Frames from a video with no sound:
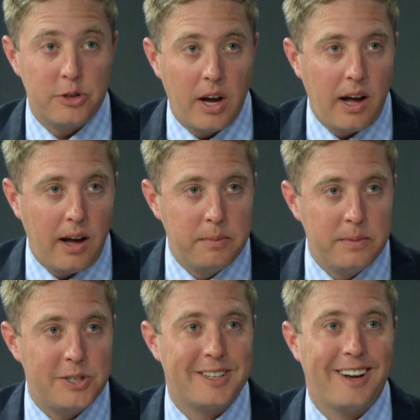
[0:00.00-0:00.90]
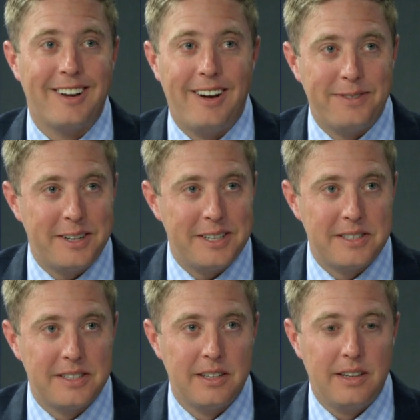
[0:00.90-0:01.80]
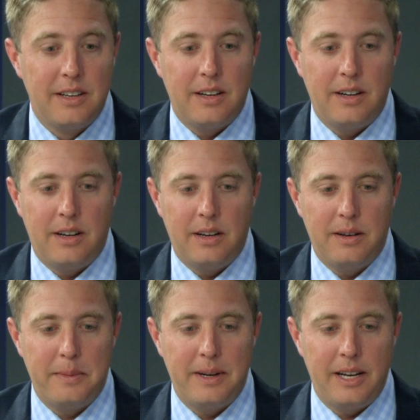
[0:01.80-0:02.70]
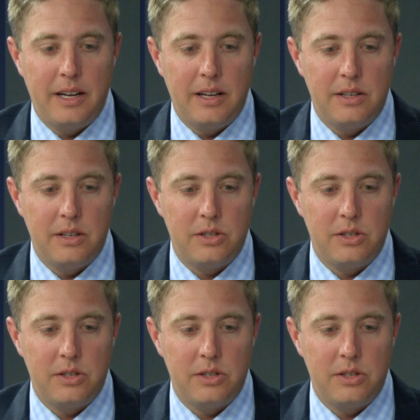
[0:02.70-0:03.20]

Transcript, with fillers: a job, she's got confidence, um, and